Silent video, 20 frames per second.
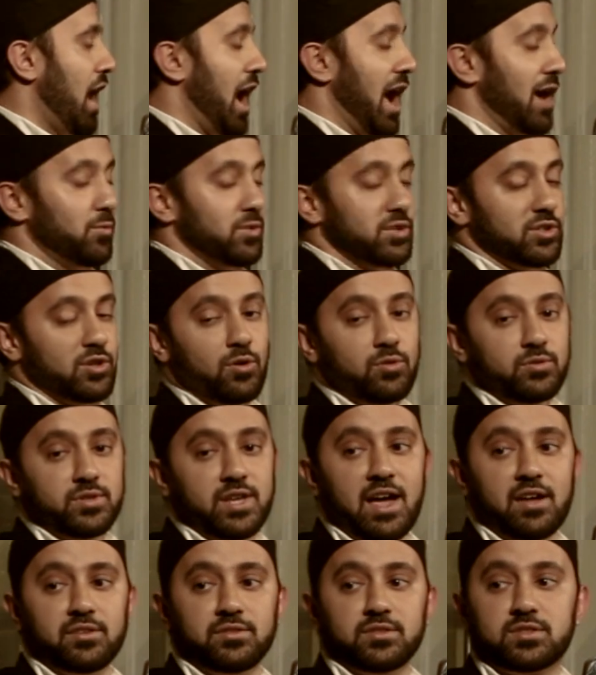I would go
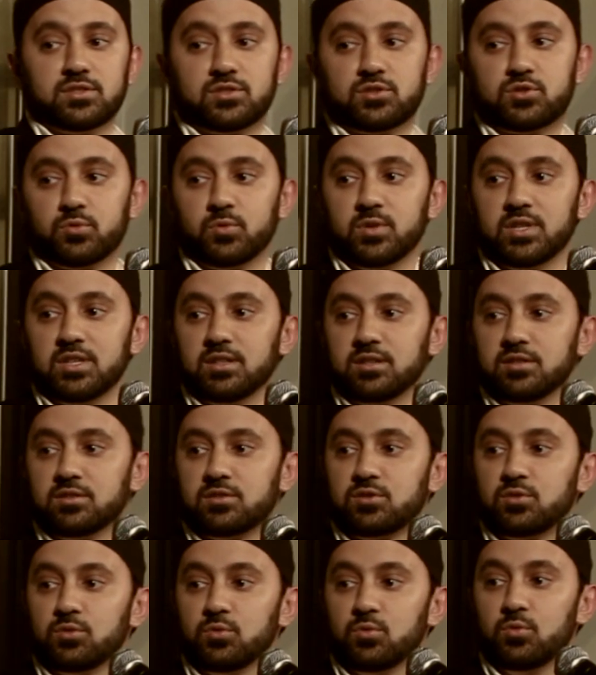down the street
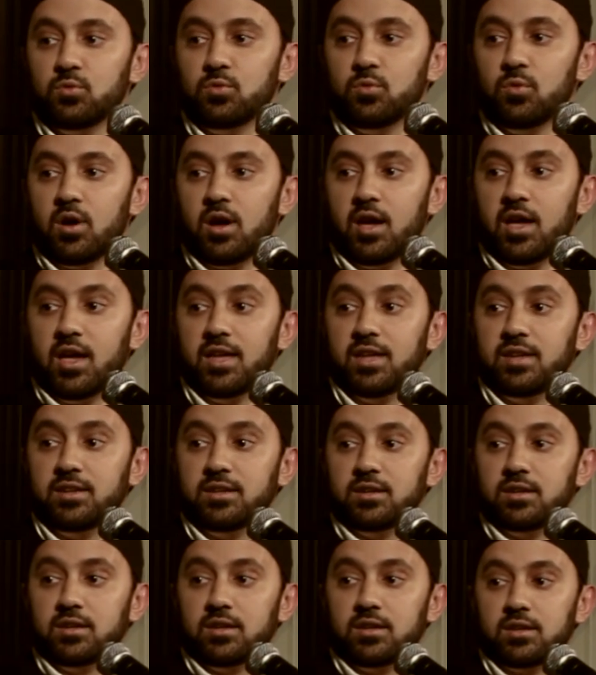to
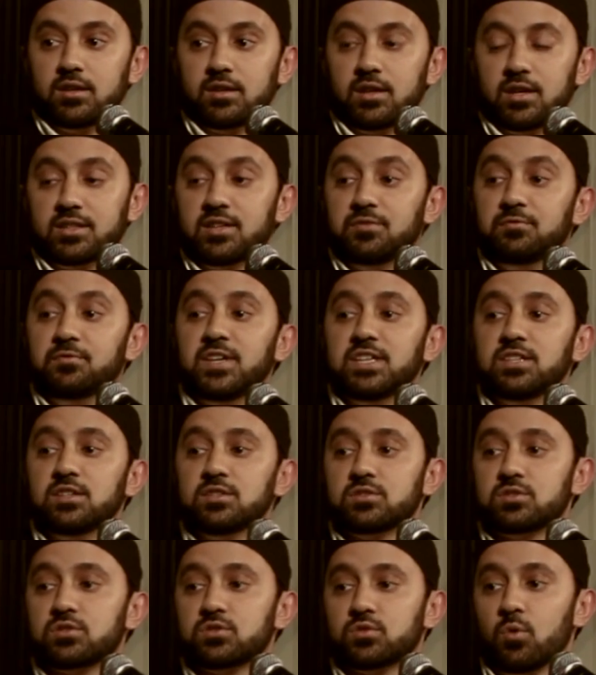a
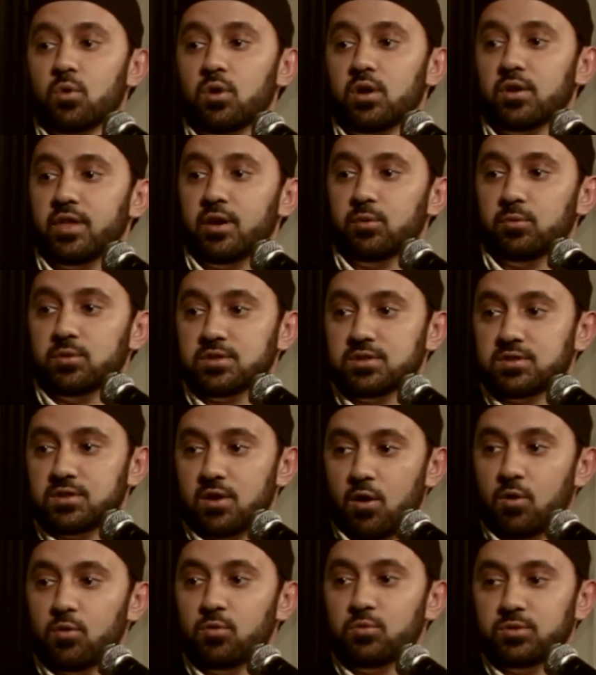convenience store that was
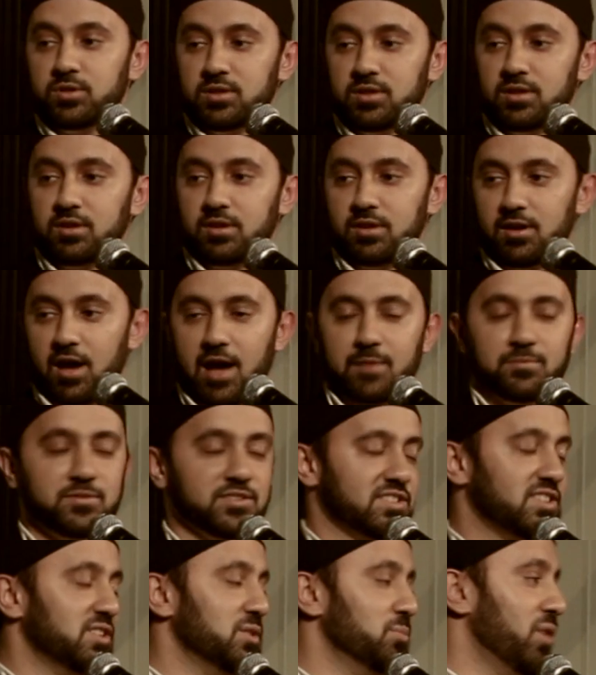owned,
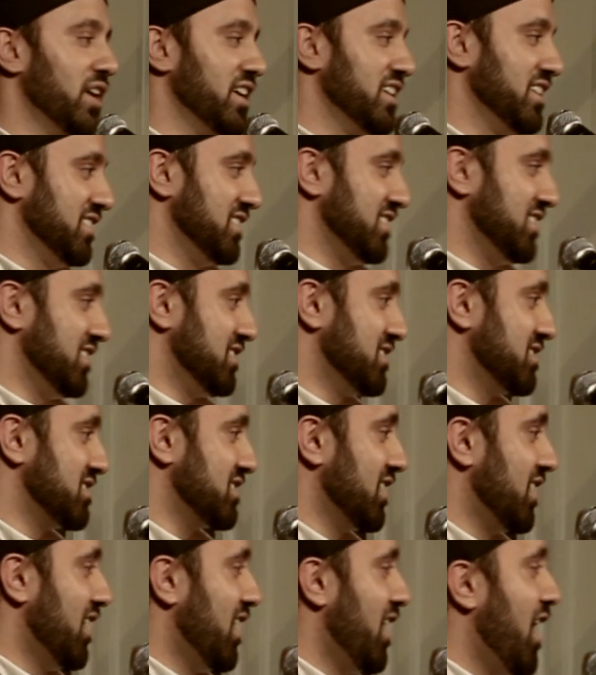obviously, by Indians.
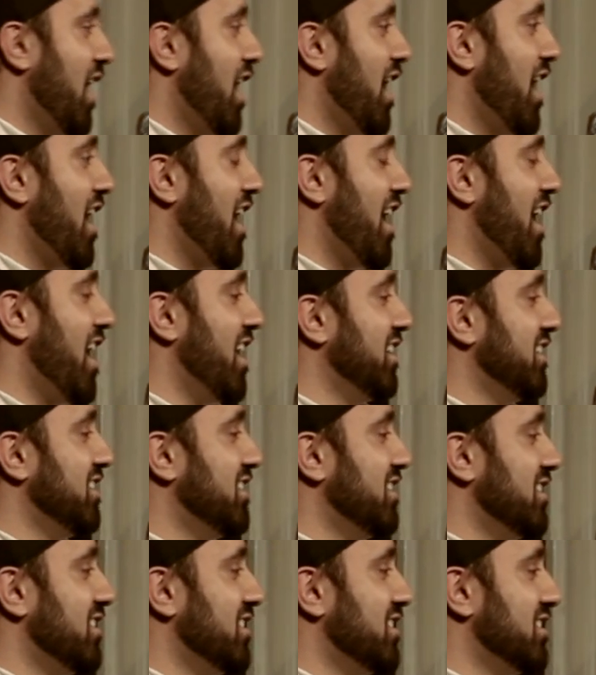
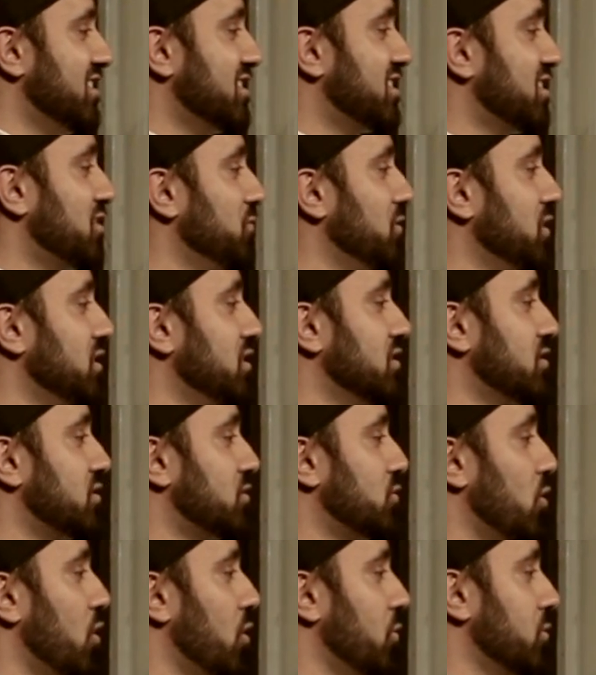And this convenience
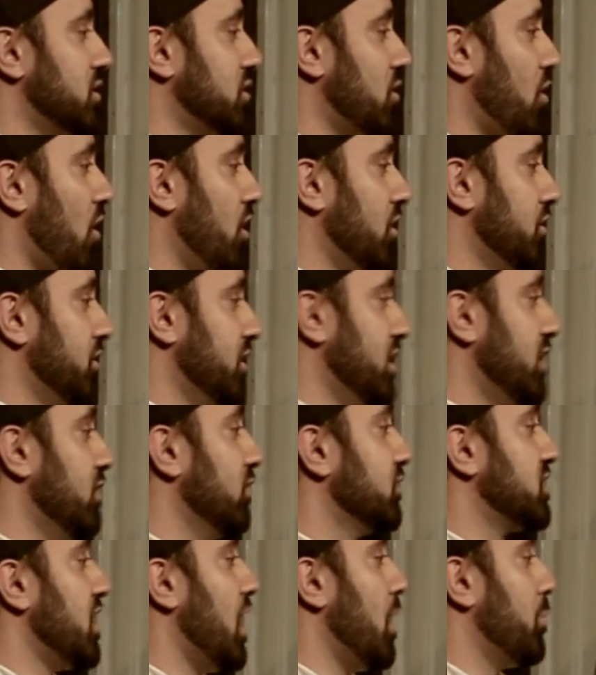store was called the
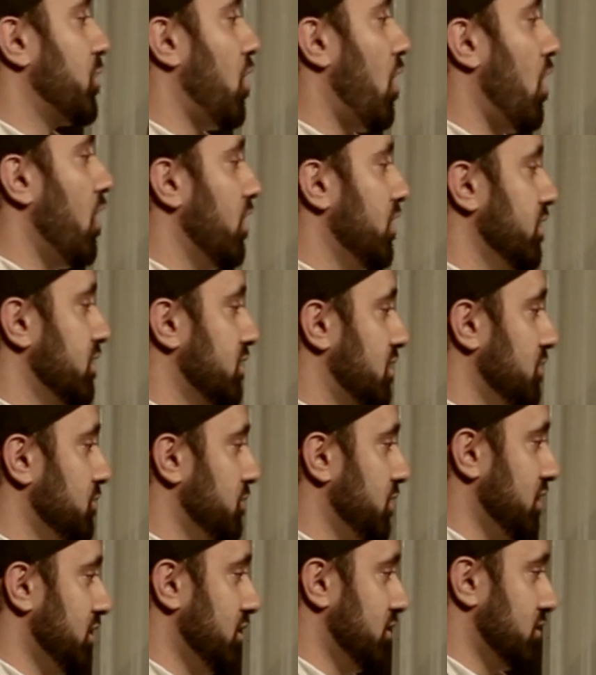Hilltop Card
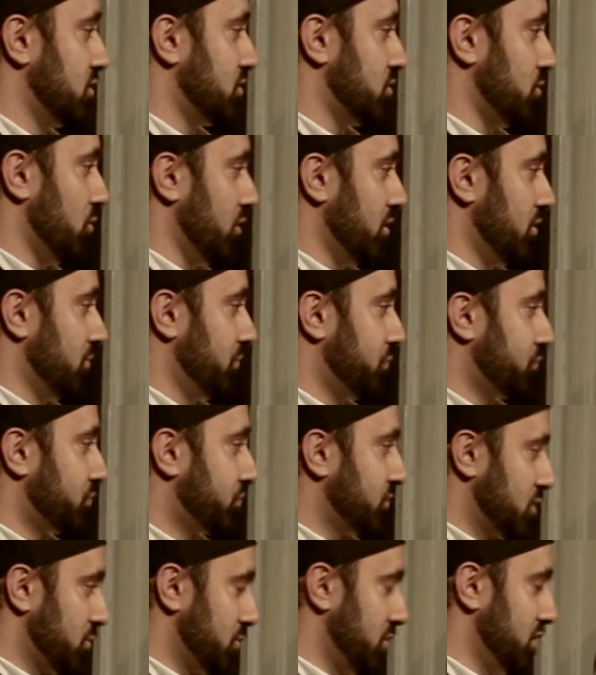Convenience Store.
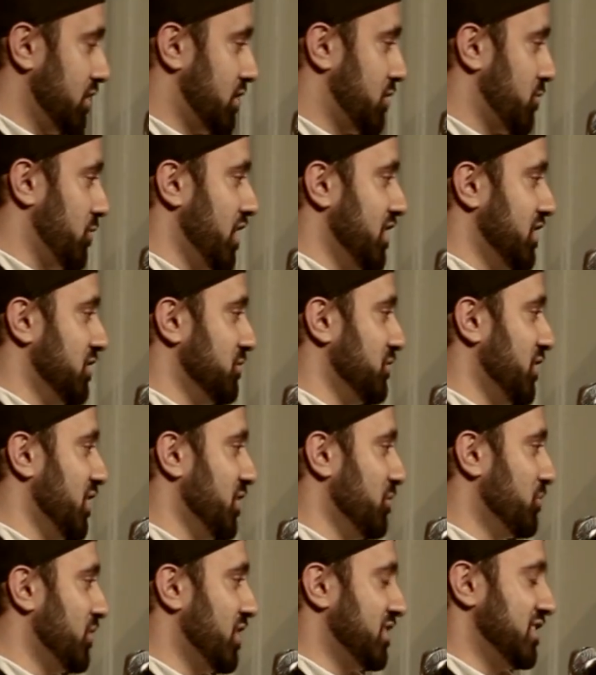It was a really creative
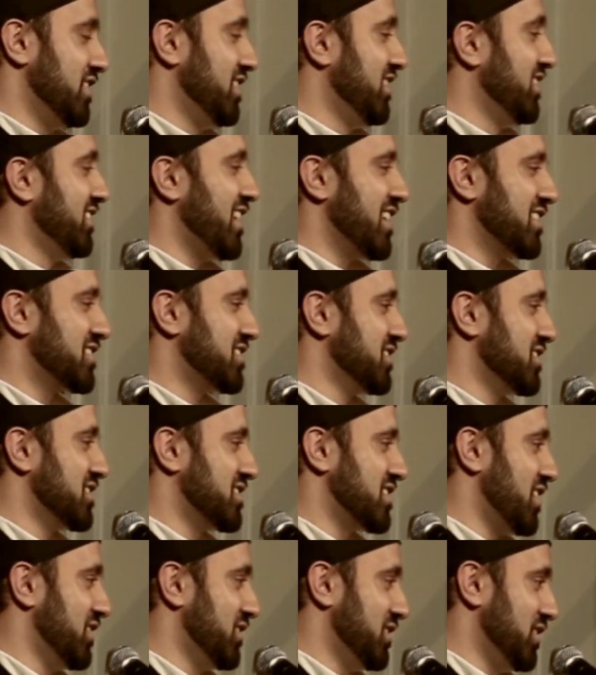name. And they didn't actually
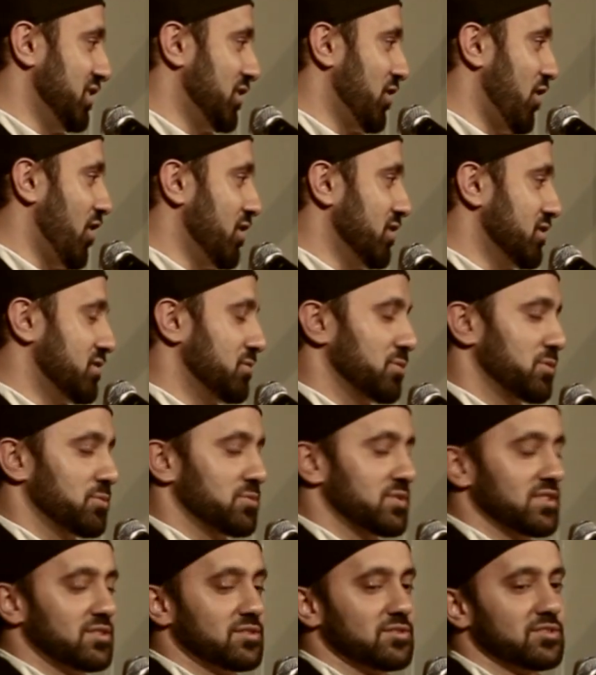sell any cards, which
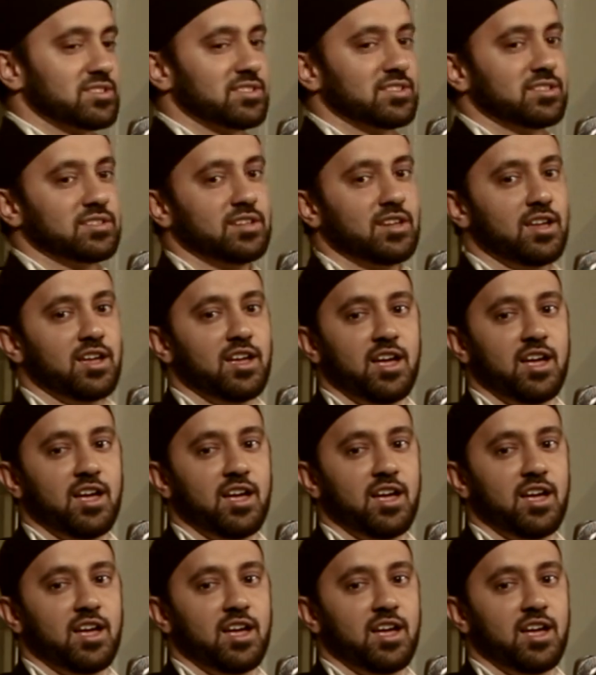was interesting.